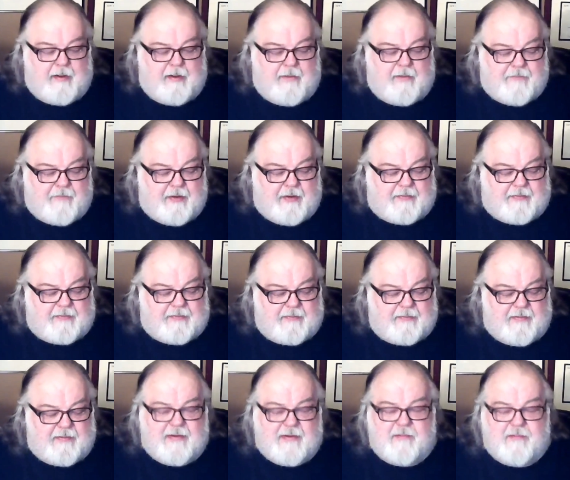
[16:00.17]
if
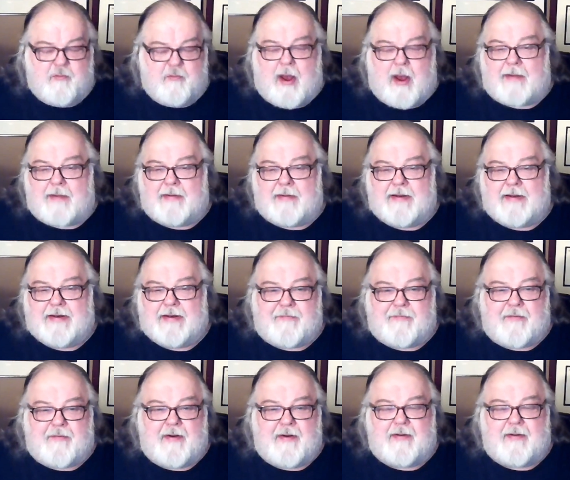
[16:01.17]
it's wildly
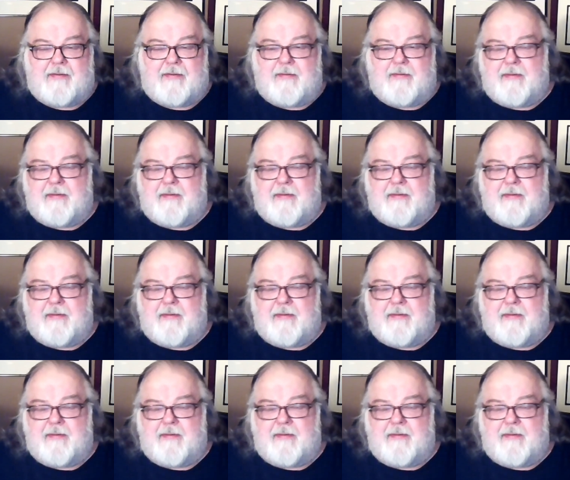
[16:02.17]
different